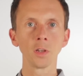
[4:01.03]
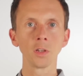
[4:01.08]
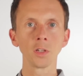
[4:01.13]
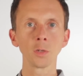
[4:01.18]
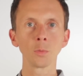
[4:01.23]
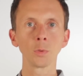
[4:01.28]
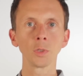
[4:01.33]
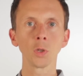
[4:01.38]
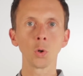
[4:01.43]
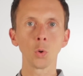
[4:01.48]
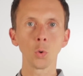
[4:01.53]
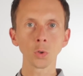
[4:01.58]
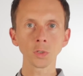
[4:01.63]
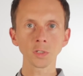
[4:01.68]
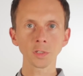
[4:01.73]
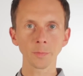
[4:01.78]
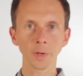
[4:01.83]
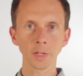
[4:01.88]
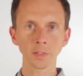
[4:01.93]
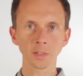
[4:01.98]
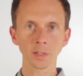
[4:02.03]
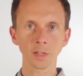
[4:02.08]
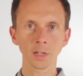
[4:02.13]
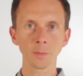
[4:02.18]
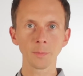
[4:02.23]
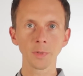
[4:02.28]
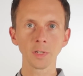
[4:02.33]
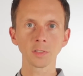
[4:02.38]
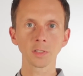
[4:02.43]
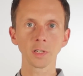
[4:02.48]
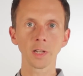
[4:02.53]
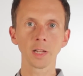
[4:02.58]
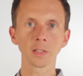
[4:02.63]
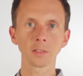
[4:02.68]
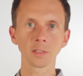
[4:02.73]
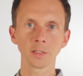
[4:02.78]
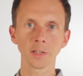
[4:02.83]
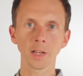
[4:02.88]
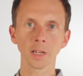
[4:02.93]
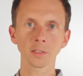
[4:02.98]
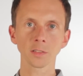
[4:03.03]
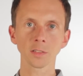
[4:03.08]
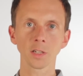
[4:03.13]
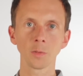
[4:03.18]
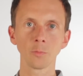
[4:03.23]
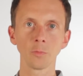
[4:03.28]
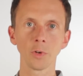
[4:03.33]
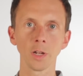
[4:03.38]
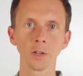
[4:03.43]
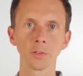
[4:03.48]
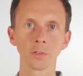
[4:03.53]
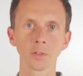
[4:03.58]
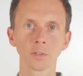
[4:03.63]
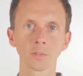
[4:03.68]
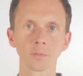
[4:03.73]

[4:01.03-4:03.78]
you will automatically be selected next time round.